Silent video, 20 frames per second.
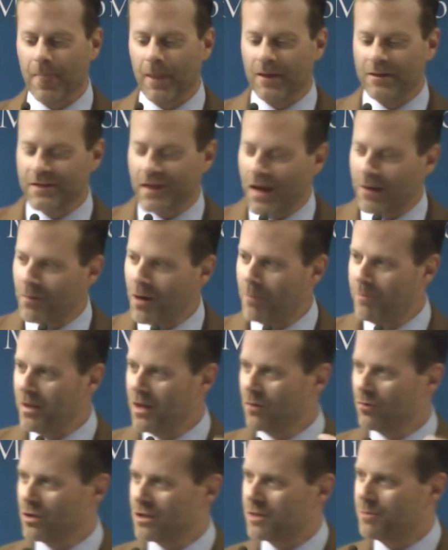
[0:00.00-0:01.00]
It's not about
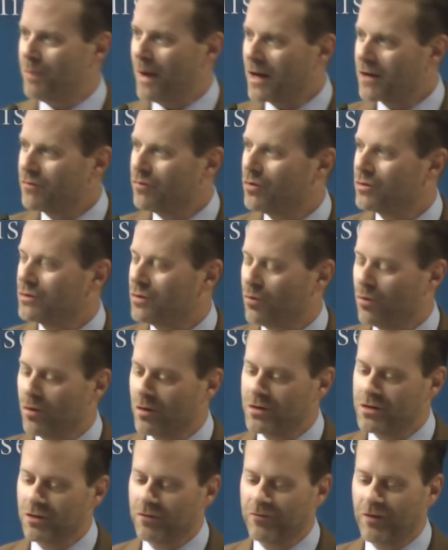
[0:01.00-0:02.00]
being respectful
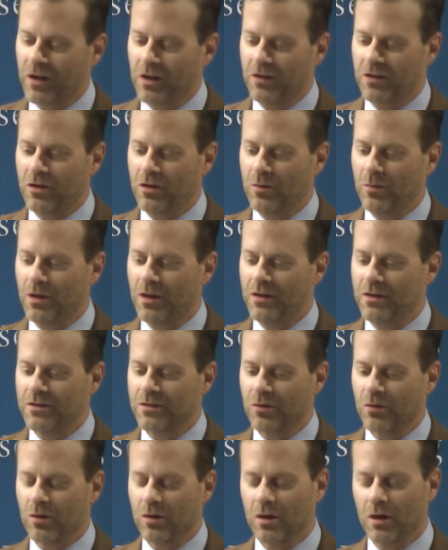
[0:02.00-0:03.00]
towards your fellow
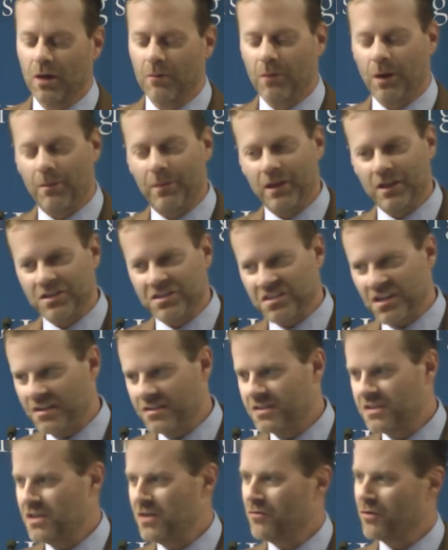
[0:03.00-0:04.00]
humans or about being
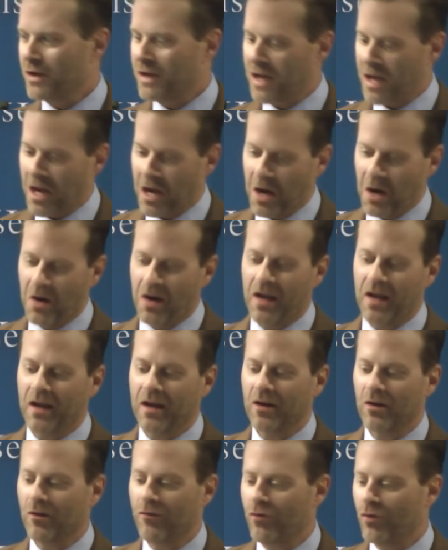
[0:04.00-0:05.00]
sensitive or
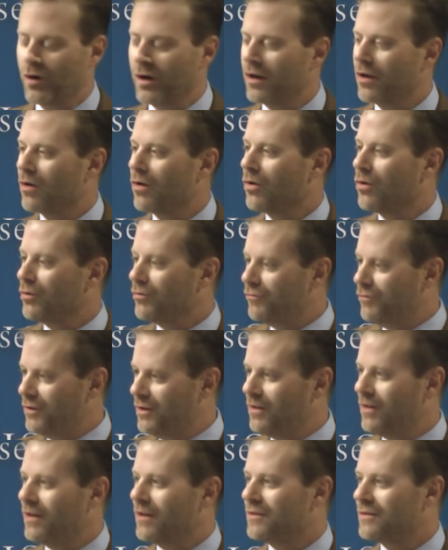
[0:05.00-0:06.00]
caring or avoiding hurt
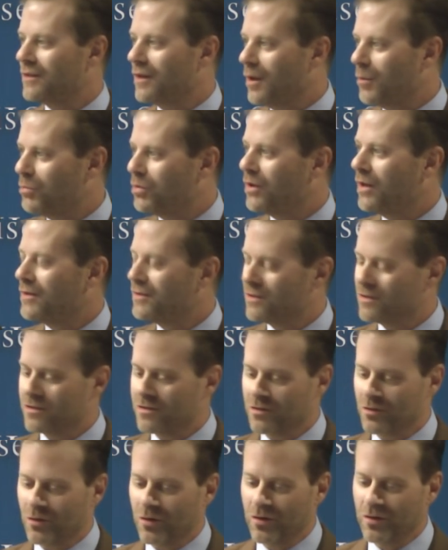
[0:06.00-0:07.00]
feelings and unpleasant
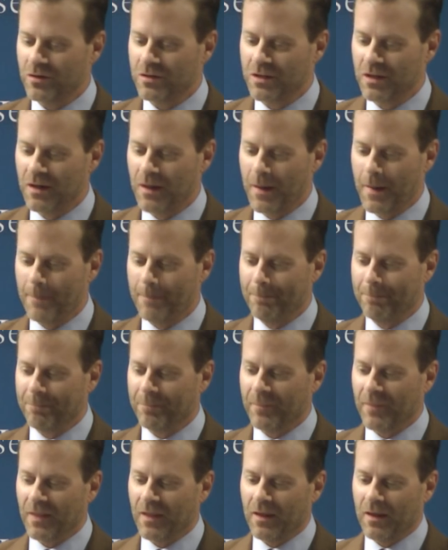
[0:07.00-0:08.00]
slurs.
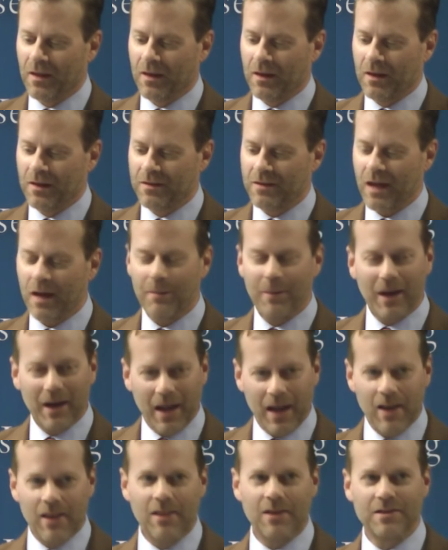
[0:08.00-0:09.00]
It's not about
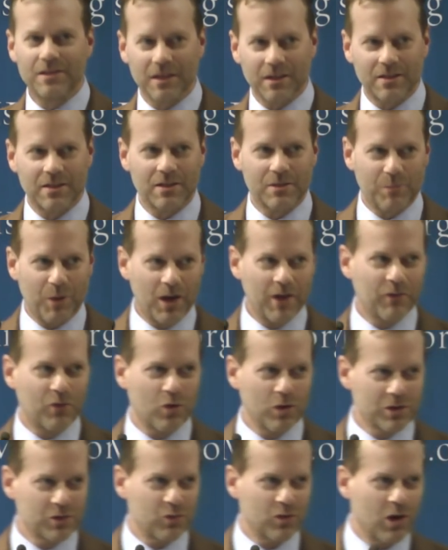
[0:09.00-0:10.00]
any of these things, despite, of
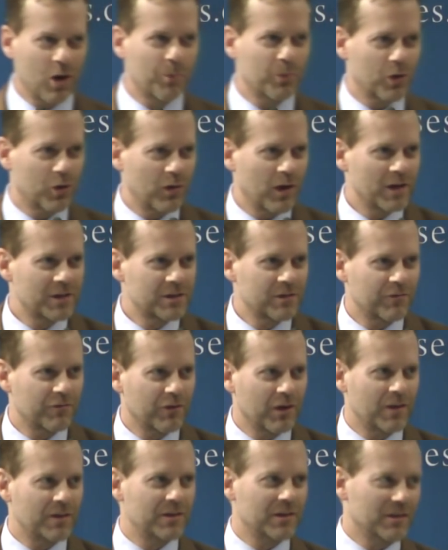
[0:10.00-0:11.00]
course, what our progressive
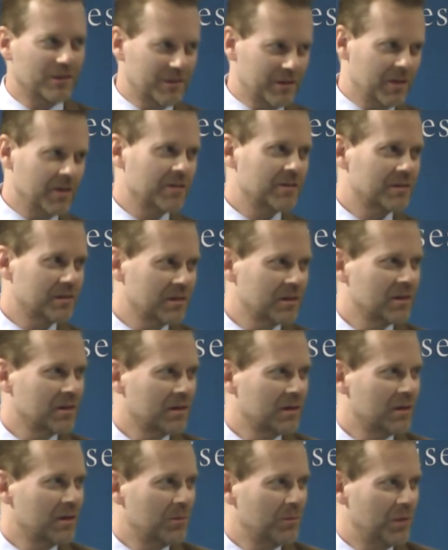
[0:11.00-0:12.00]
friends insist
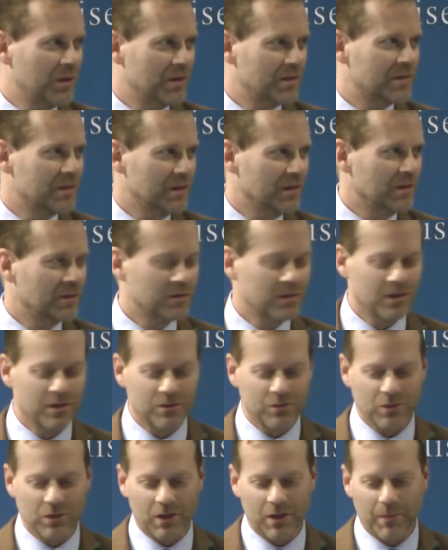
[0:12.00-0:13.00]
PC is,
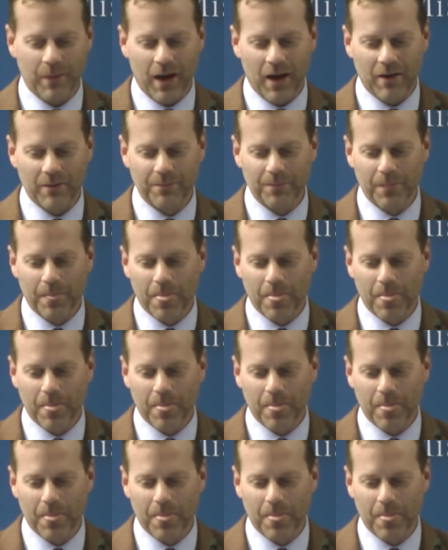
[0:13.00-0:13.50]
is really about.